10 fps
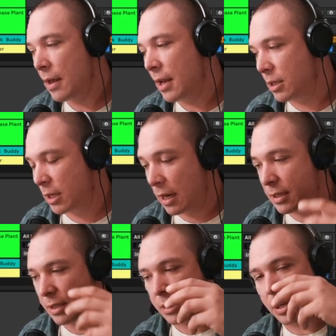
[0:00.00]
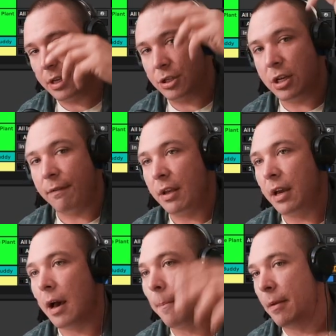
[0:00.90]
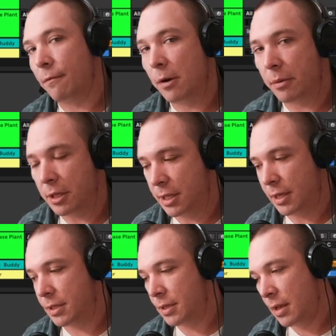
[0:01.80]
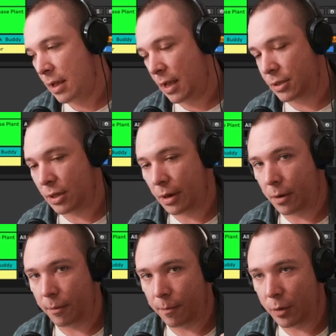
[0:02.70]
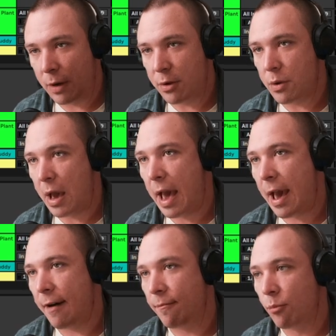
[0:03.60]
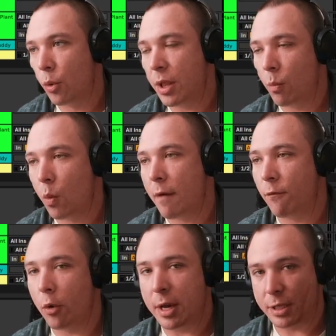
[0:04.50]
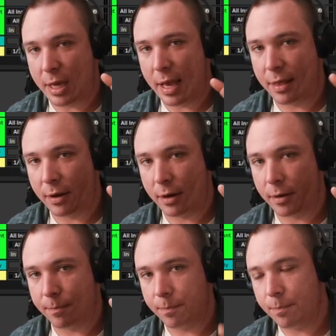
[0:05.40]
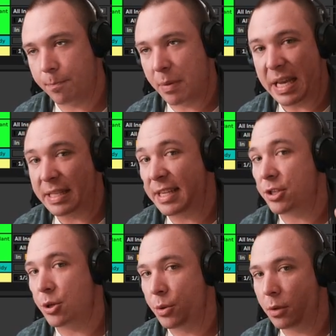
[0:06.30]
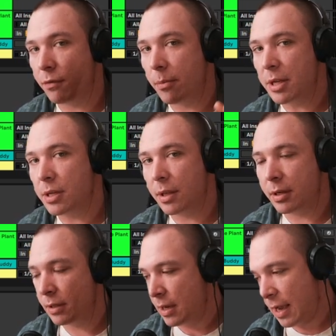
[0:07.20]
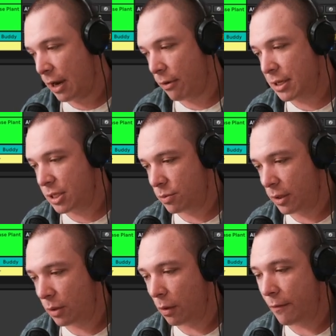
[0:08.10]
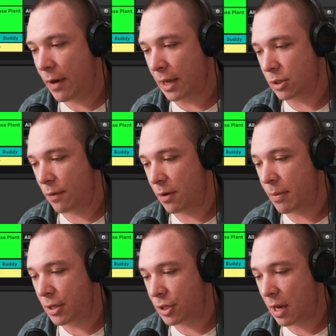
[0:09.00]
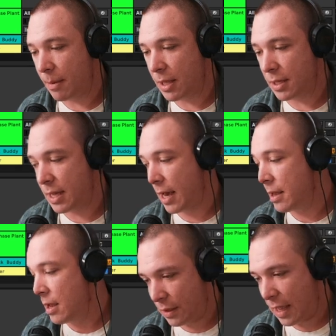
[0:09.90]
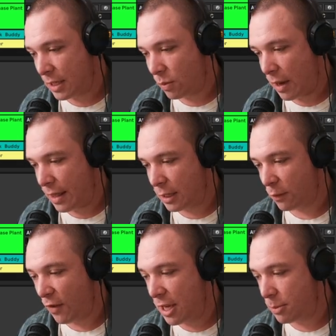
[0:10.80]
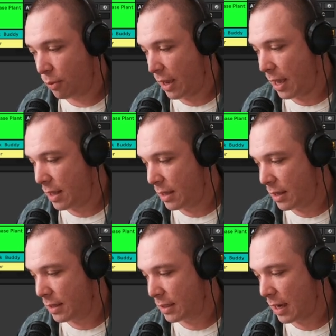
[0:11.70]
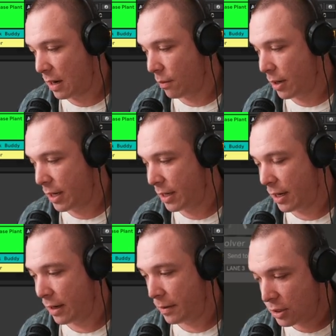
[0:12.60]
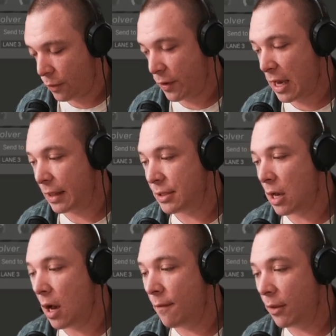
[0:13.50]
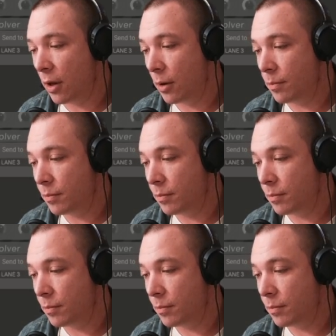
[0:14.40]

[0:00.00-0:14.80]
it's because it's shifting up in frequencies. And so whenever you have more than one voice and they're being detuned from each other, it creates this really cool effect. So if you pitch up, it does that. That's why this Phaseplant is kind of working here. So if you got this envelope,